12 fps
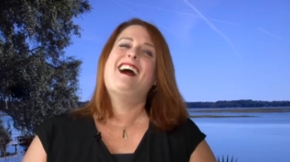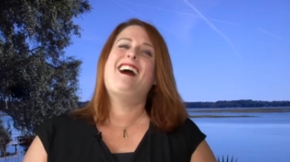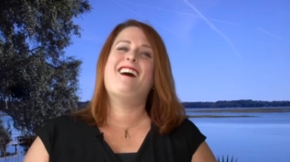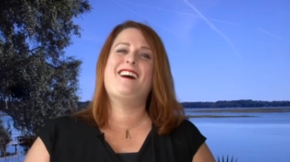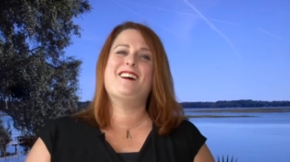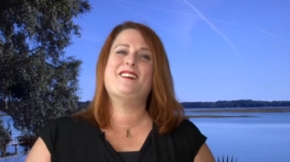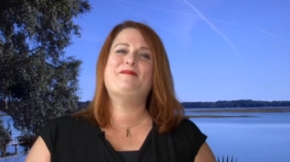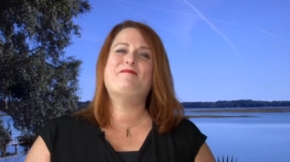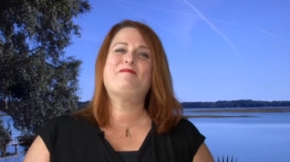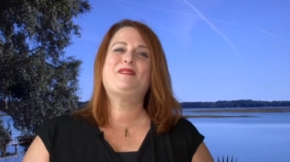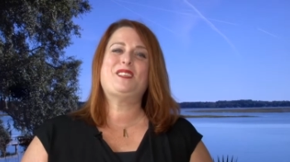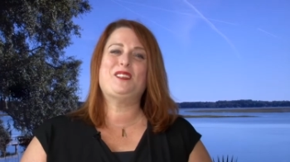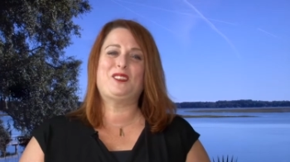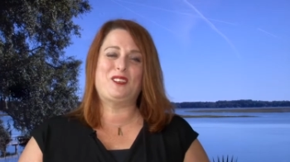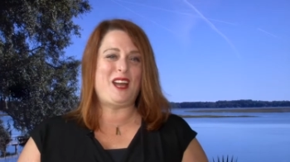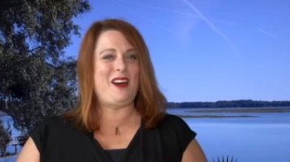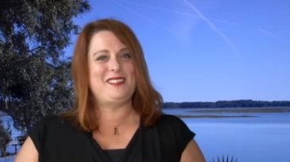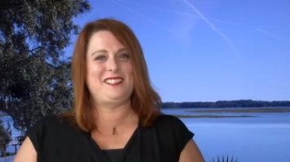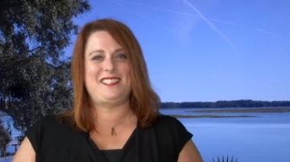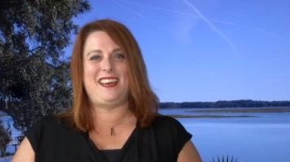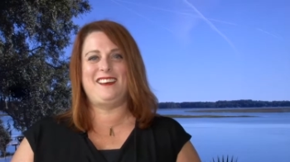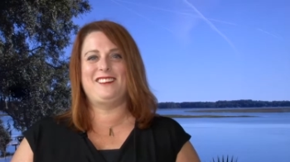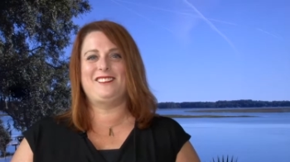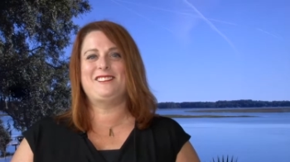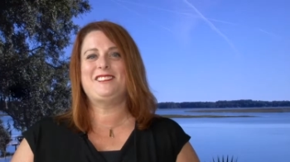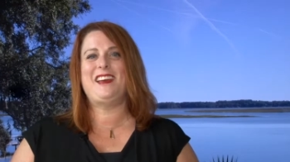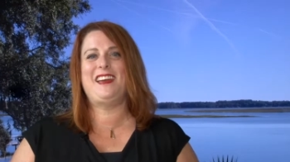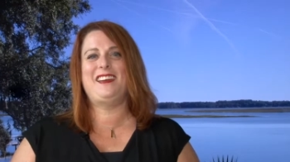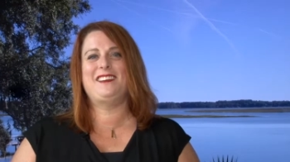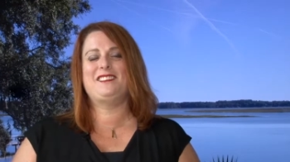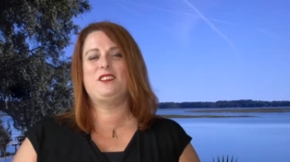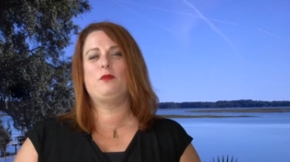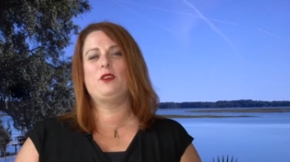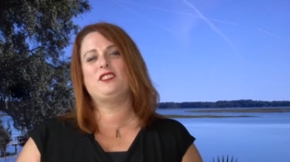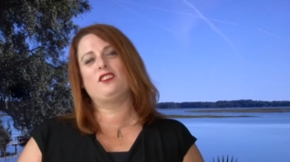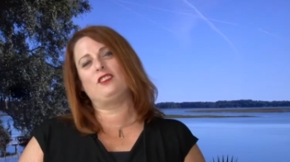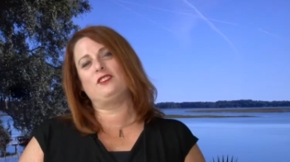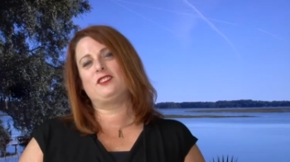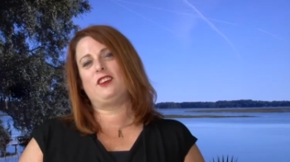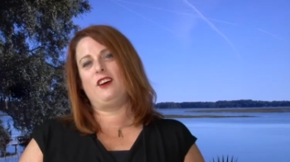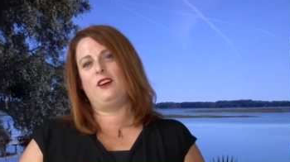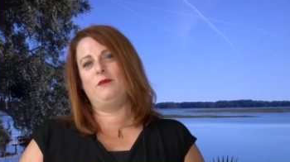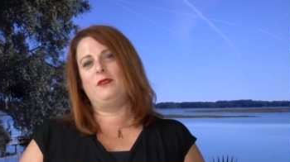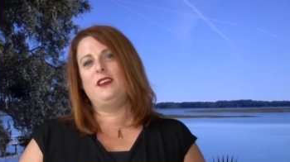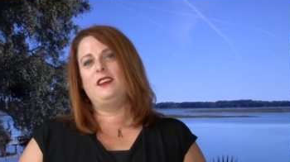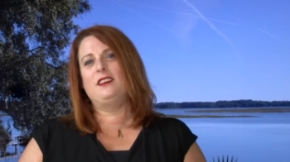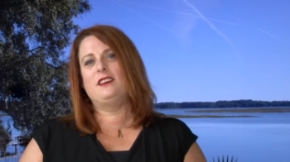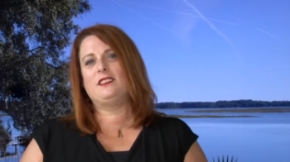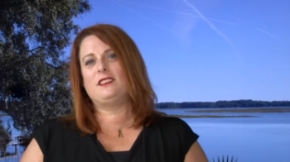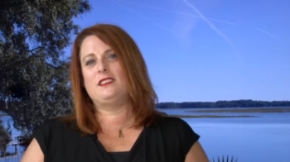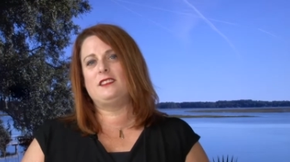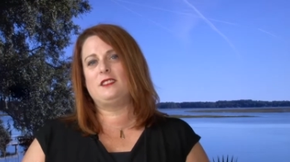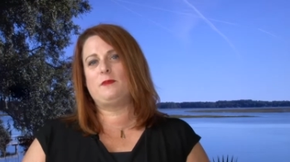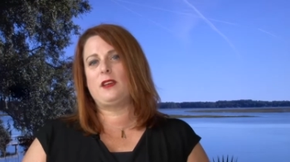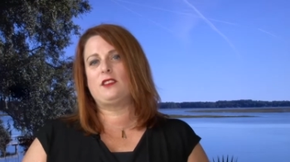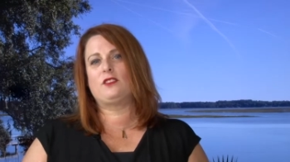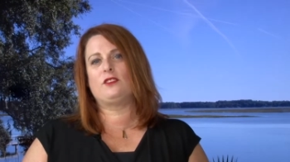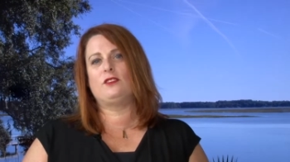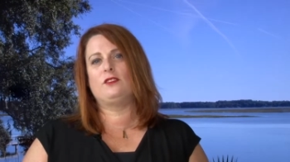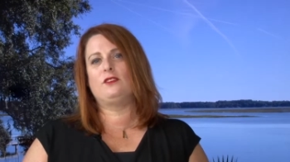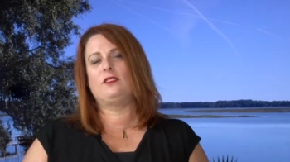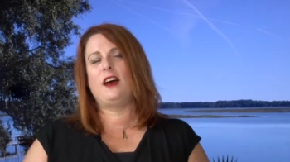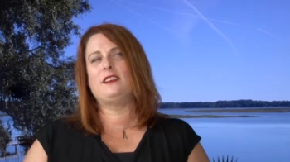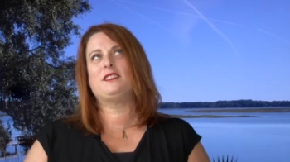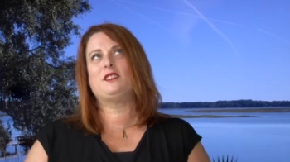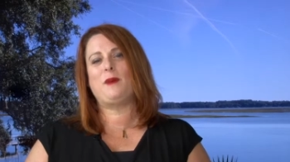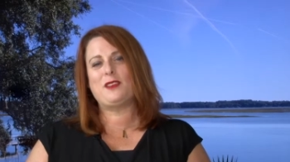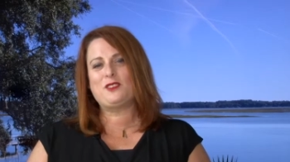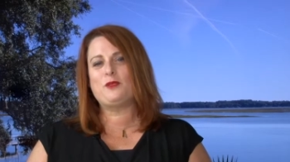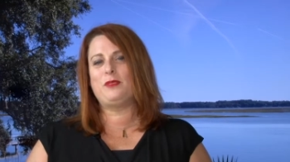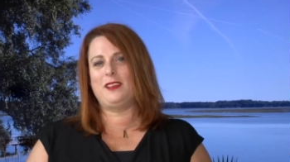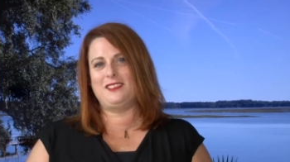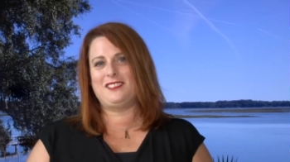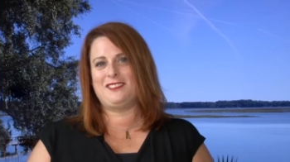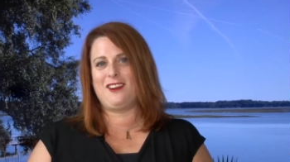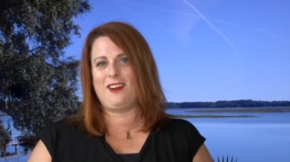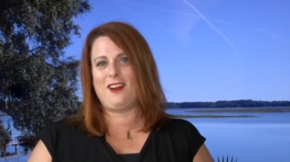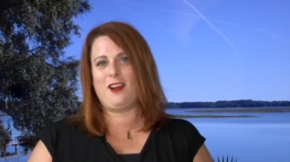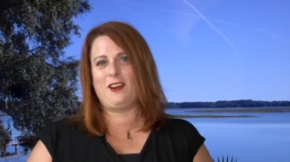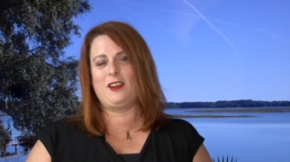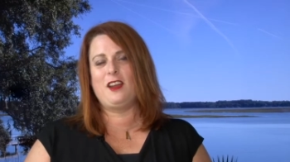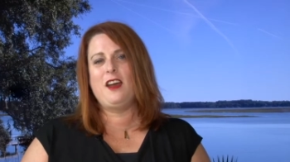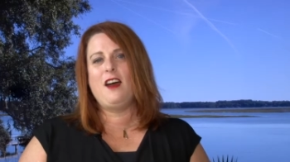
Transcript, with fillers: uh, to learn how to sail. And the Boys and Girls Club is a special, has a special place in our heart.